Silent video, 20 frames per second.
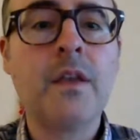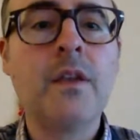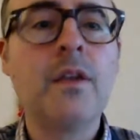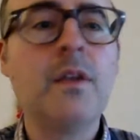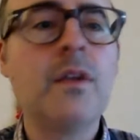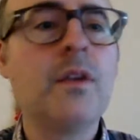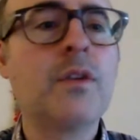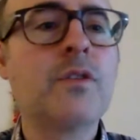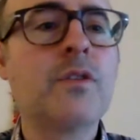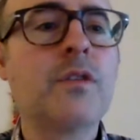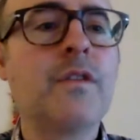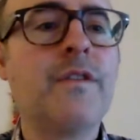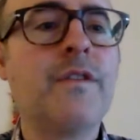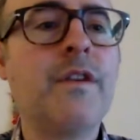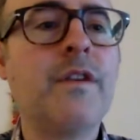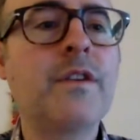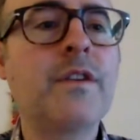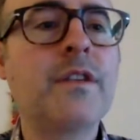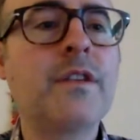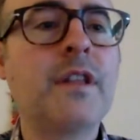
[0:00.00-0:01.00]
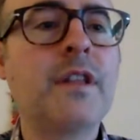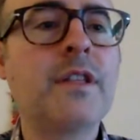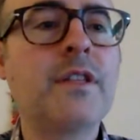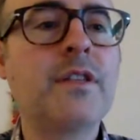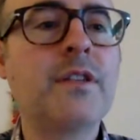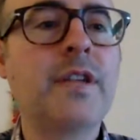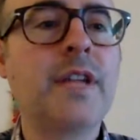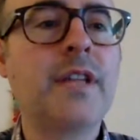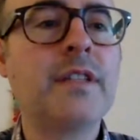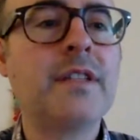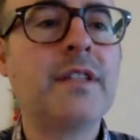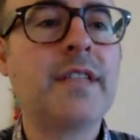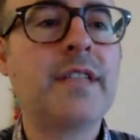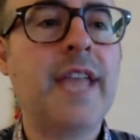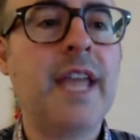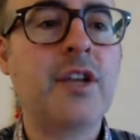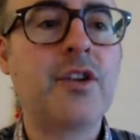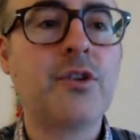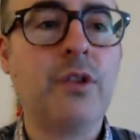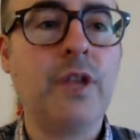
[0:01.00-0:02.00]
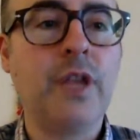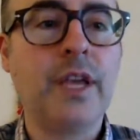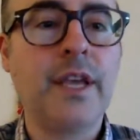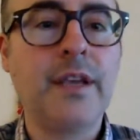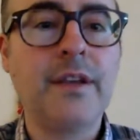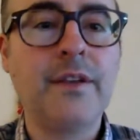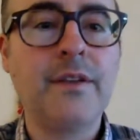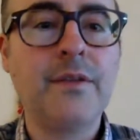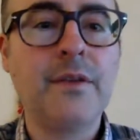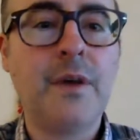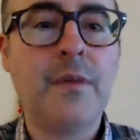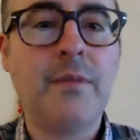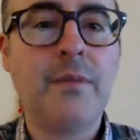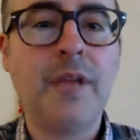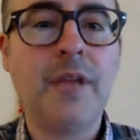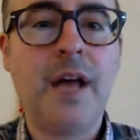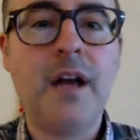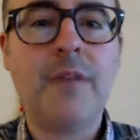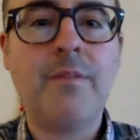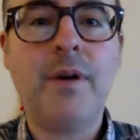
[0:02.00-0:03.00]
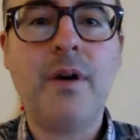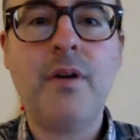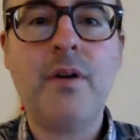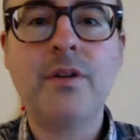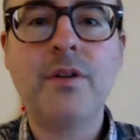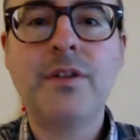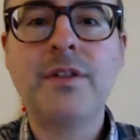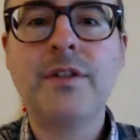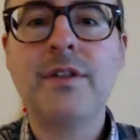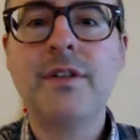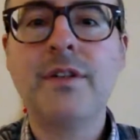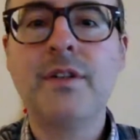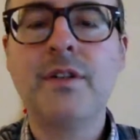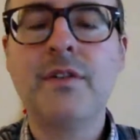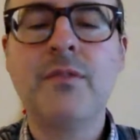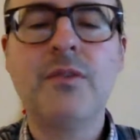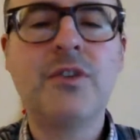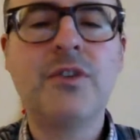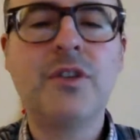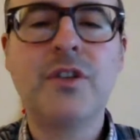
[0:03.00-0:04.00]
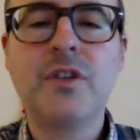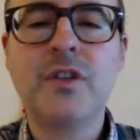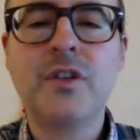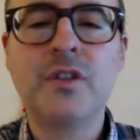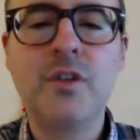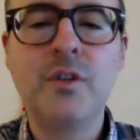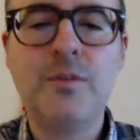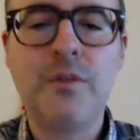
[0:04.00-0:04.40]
So first, let's look at scheduling a blog post, which is super